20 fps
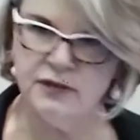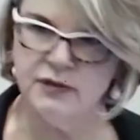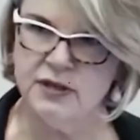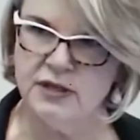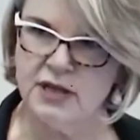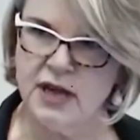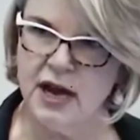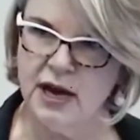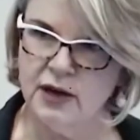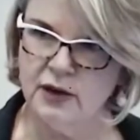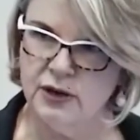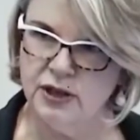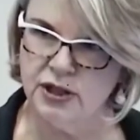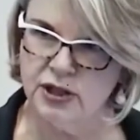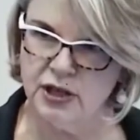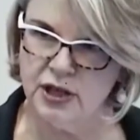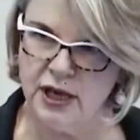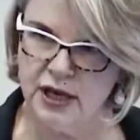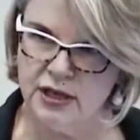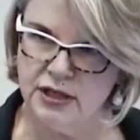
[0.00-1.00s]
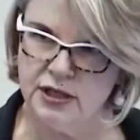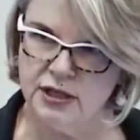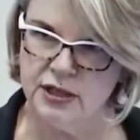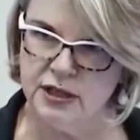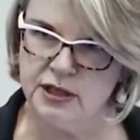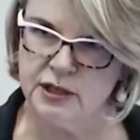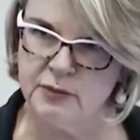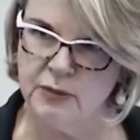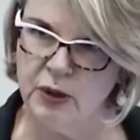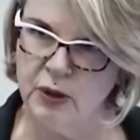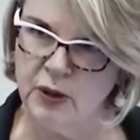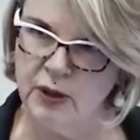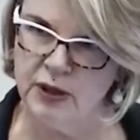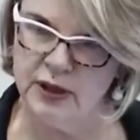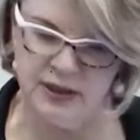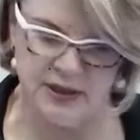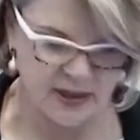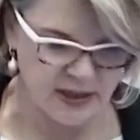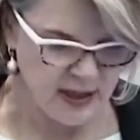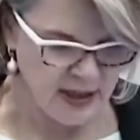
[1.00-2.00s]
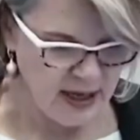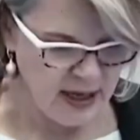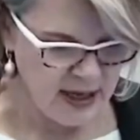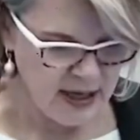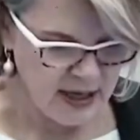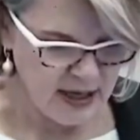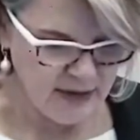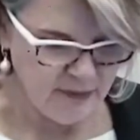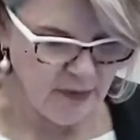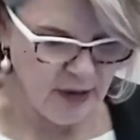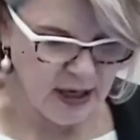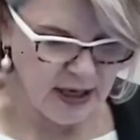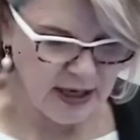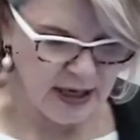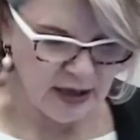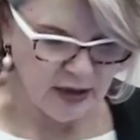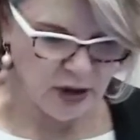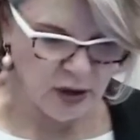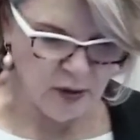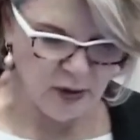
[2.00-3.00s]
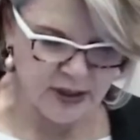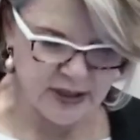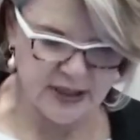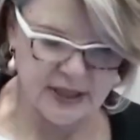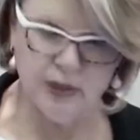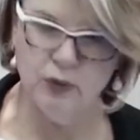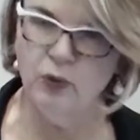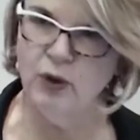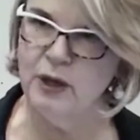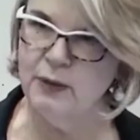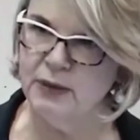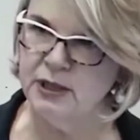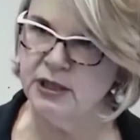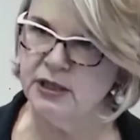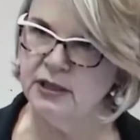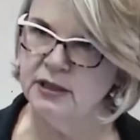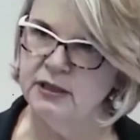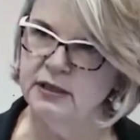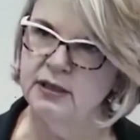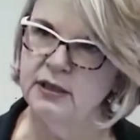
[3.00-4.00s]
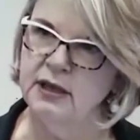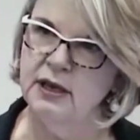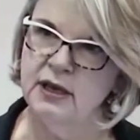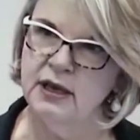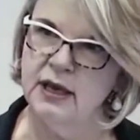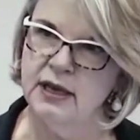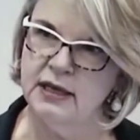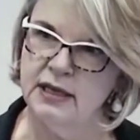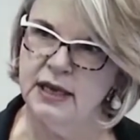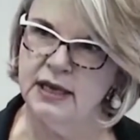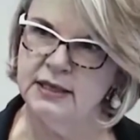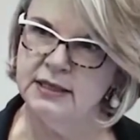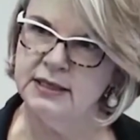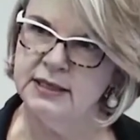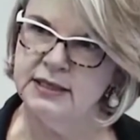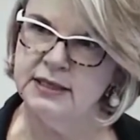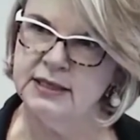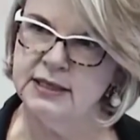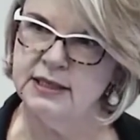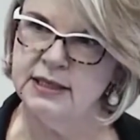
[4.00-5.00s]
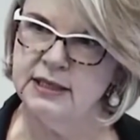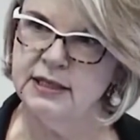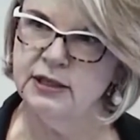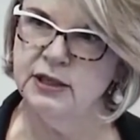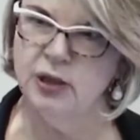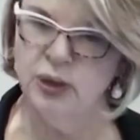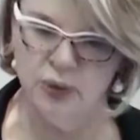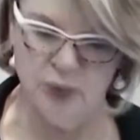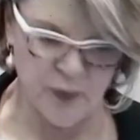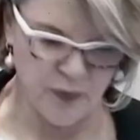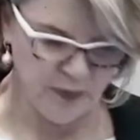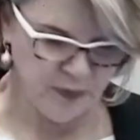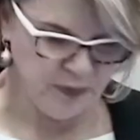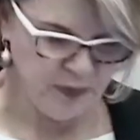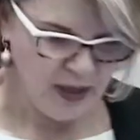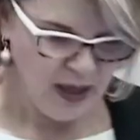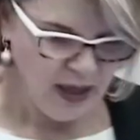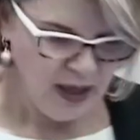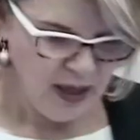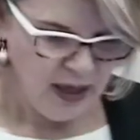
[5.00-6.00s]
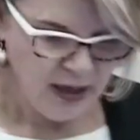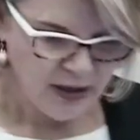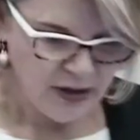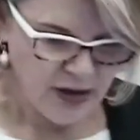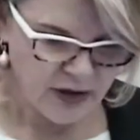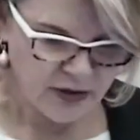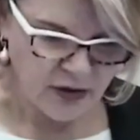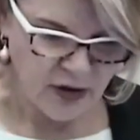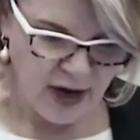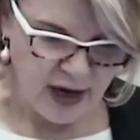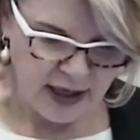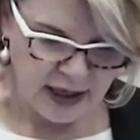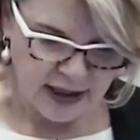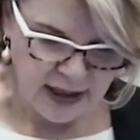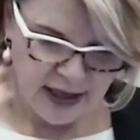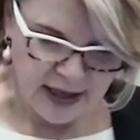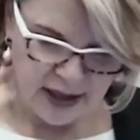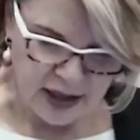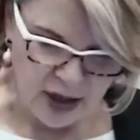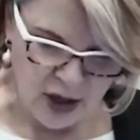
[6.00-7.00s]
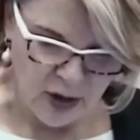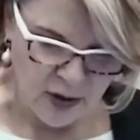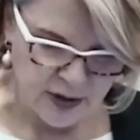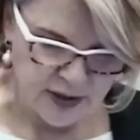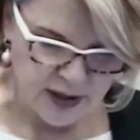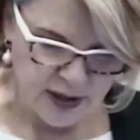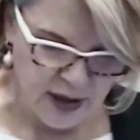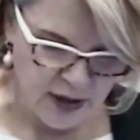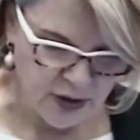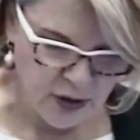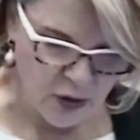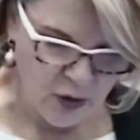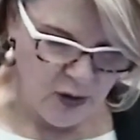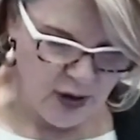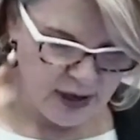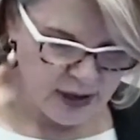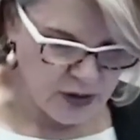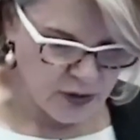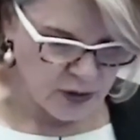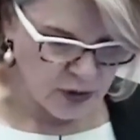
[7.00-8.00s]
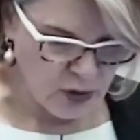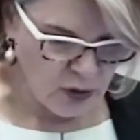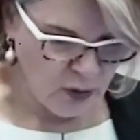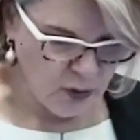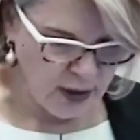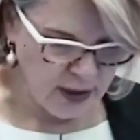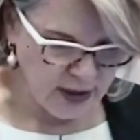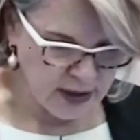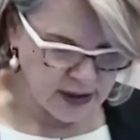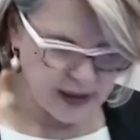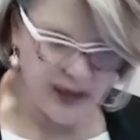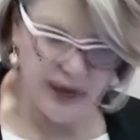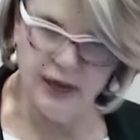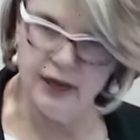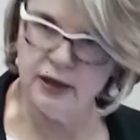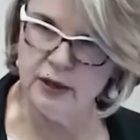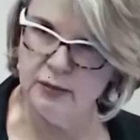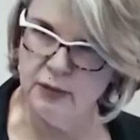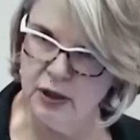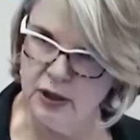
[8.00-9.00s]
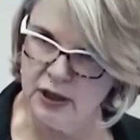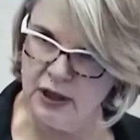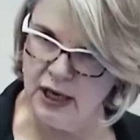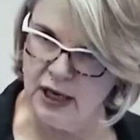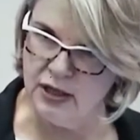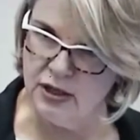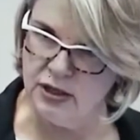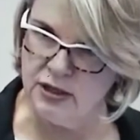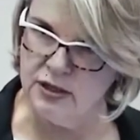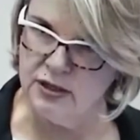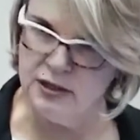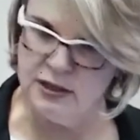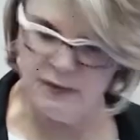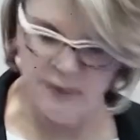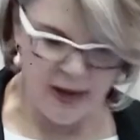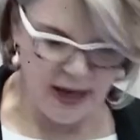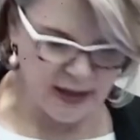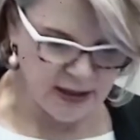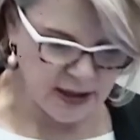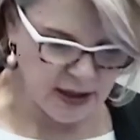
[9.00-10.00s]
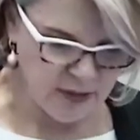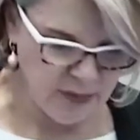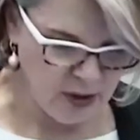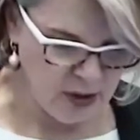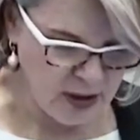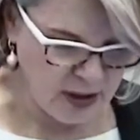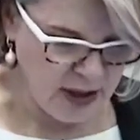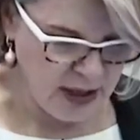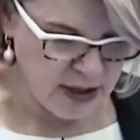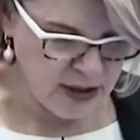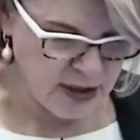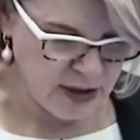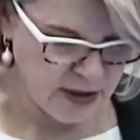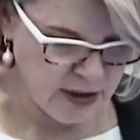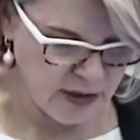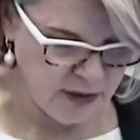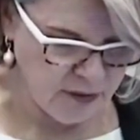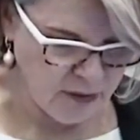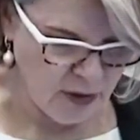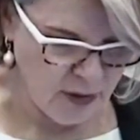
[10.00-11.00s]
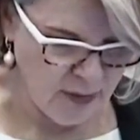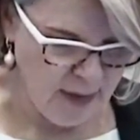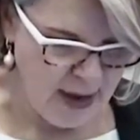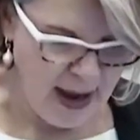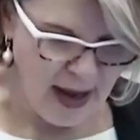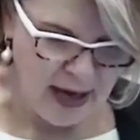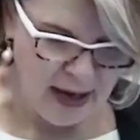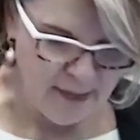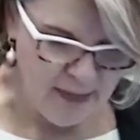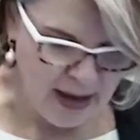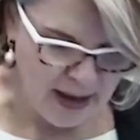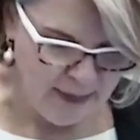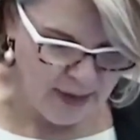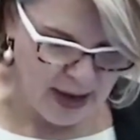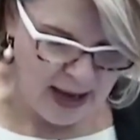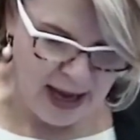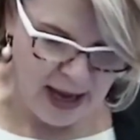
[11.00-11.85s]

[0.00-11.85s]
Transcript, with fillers: his higher education experience have been at UNC Wilmington and NCCU. Dr. Akinleye holds an undergraduate degree in telecommunications, mass communications from Alabama